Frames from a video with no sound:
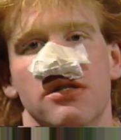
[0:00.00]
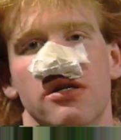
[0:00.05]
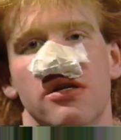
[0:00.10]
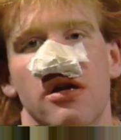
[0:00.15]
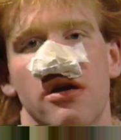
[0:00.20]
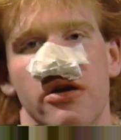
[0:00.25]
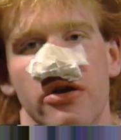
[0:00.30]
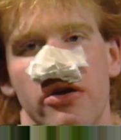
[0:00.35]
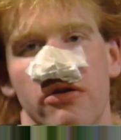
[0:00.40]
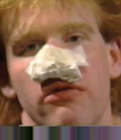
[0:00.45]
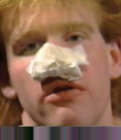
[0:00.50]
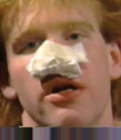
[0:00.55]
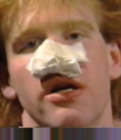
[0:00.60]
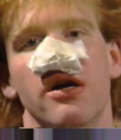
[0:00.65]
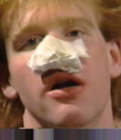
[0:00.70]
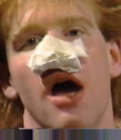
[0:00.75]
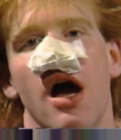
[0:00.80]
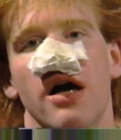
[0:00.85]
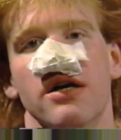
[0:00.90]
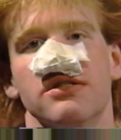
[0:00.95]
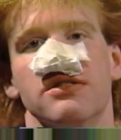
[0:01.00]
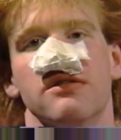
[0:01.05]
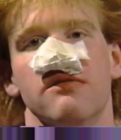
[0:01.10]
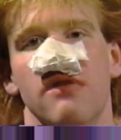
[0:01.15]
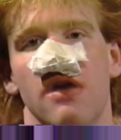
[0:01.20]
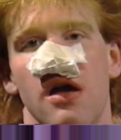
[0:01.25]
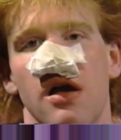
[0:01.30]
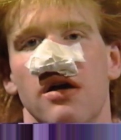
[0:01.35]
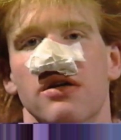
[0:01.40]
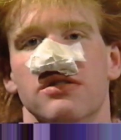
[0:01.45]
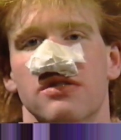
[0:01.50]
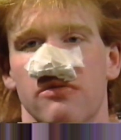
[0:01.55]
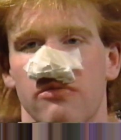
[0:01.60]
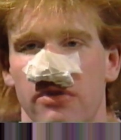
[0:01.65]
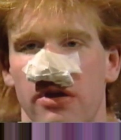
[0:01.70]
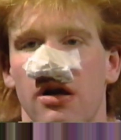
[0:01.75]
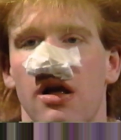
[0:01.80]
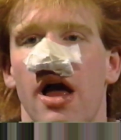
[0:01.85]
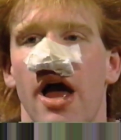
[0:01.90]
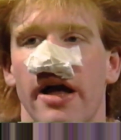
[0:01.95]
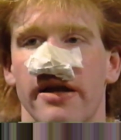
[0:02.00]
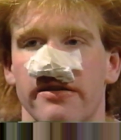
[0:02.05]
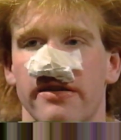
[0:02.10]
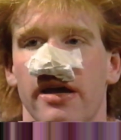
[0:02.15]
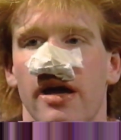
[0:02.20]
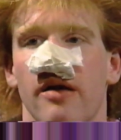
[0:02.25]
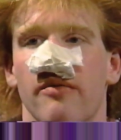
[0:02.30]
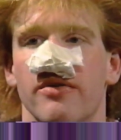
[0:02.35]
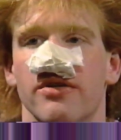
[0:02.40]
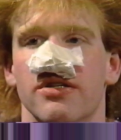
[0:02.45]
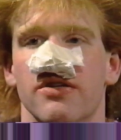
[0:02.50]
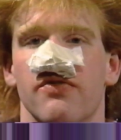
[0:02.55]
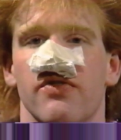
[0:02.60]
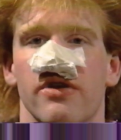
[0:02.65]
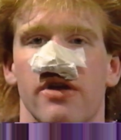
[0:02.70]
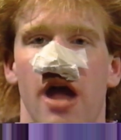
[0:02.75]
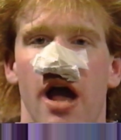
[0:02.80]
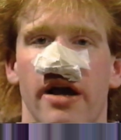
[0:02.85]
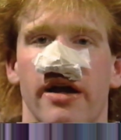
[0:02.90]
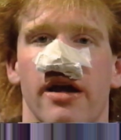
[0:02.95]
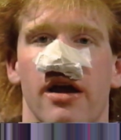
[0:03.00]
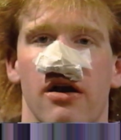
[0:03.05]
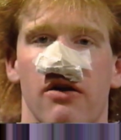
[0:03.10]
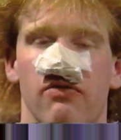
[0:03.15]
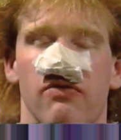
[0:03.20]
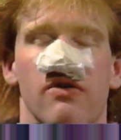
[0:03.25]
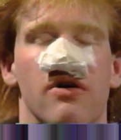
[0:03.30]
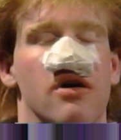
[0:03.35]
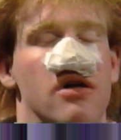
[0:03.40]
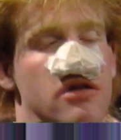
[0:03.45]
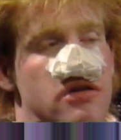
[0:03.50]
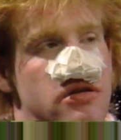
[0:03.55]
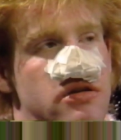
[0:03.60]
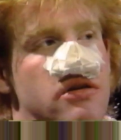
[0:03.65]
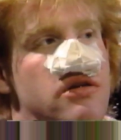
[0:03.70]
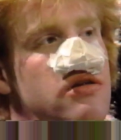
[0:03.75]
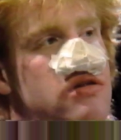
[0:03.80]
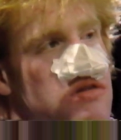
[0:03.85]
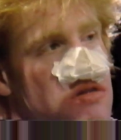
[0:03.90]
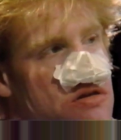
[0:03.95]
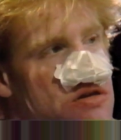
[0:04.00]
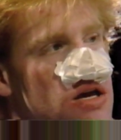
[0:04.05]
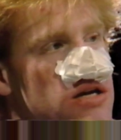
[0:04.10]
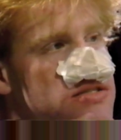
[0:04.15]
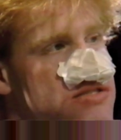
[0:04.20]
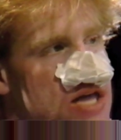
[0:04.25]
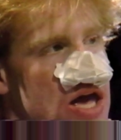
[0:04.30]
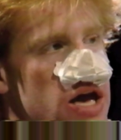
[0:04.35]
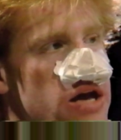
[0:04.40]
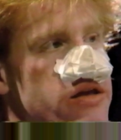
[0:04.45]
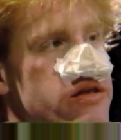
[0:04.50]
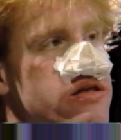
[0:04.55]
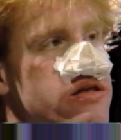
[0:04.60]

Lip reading: You know, you can really cause some real head damage if you're not careful. How's that?